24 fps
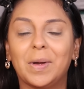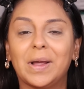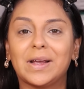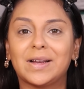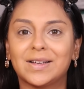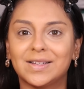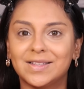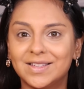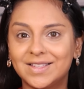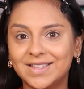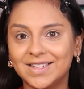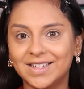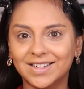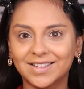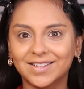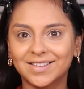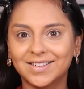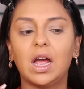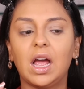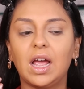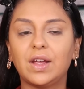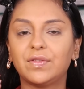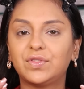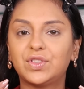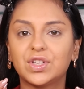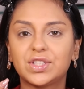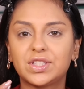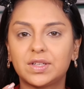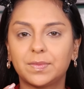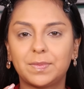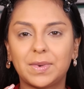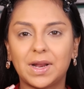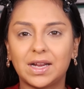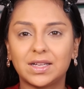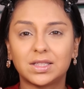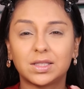my concealer. I've just
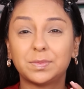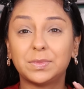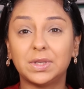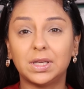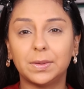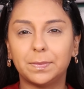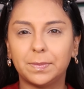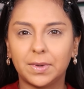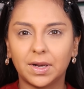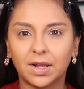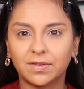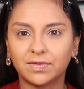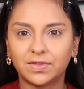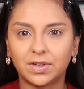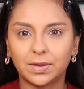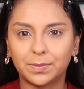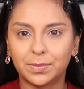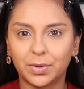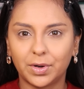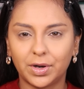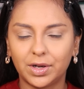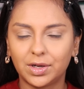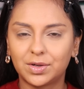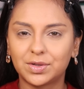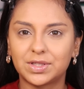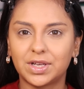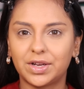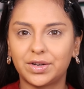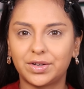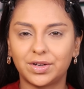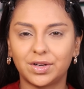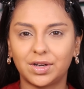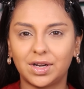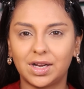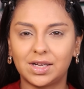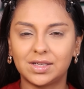applied some Lip Love lip oil because I
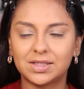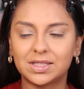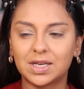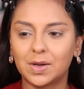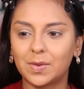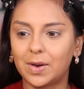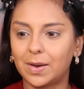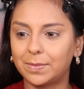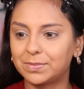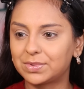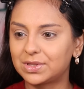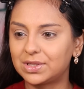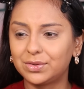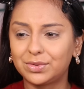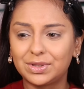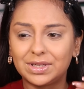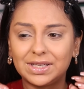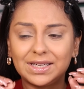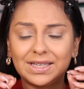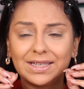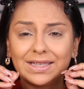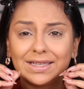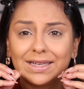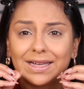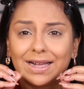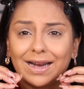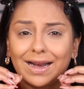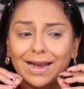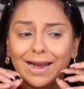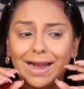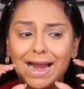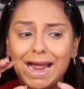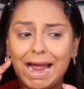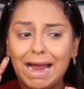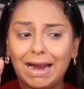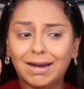realized how absolutely
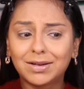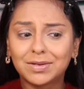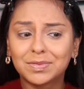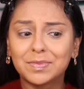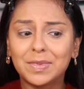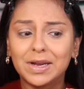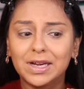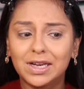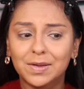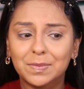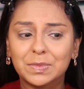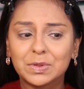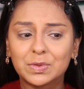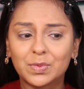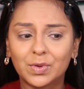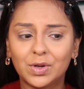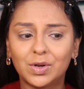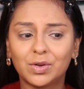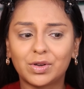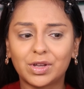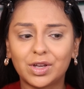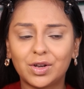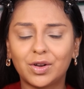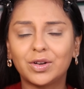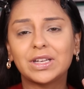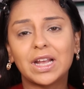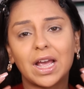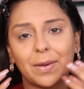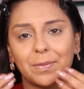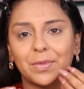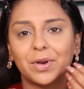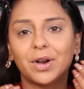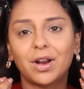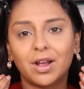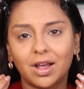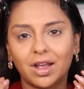cracked my lips were looking on
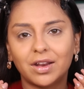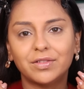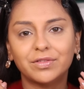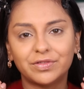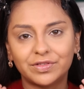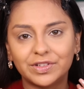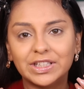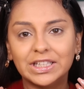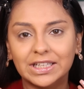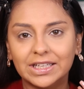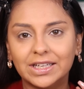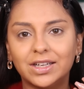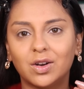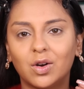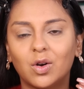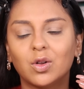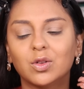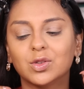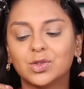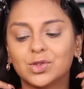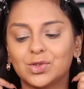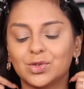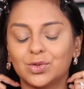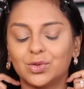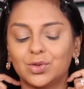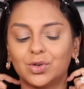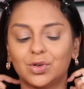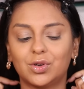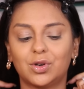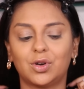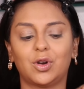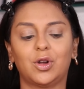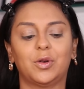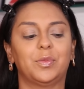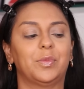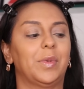camera and feeling also
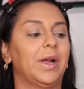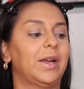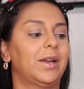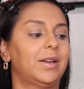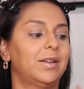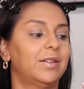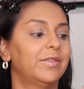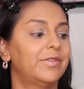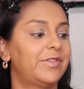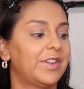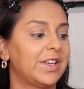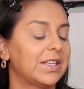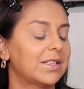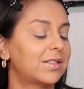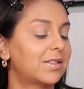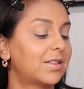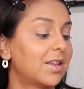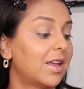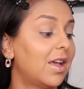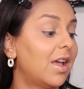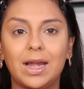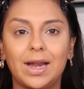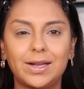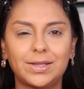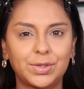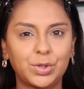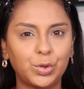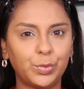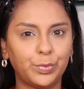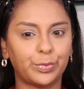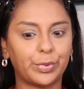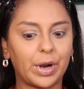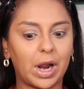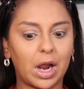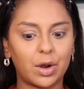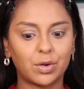on my face. Let's
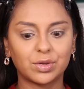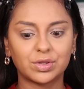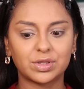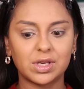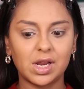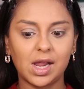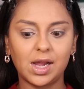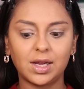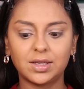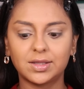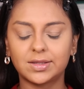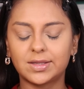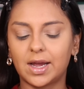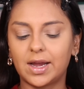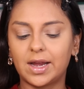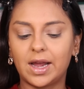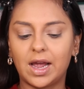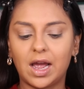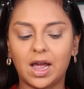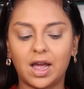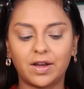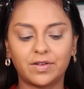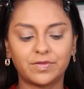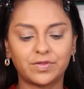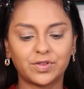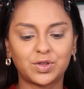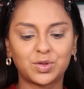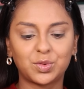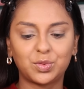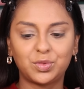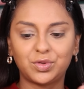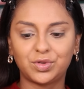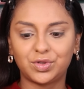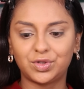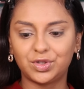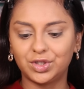do brows next. I have
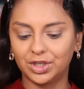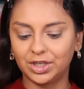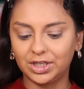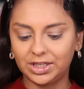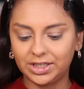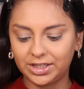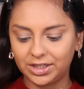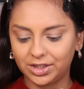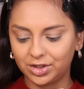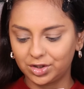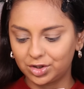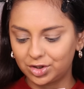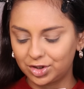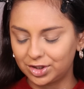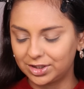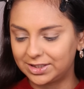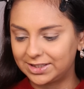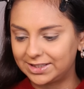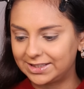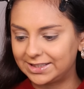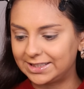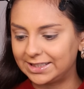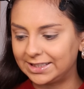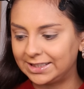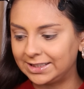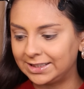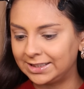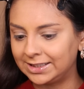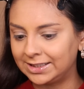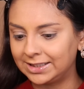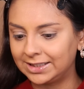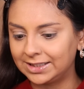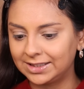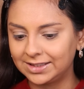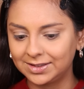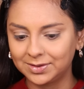two really
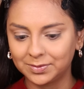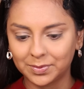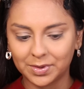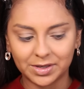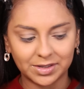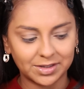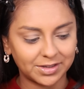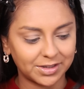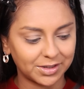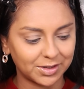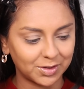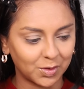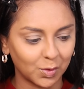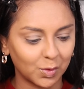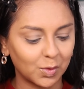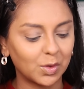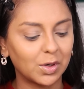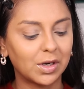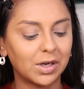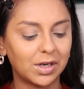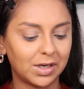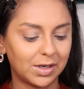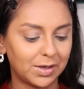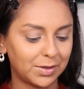interesting, where did it go,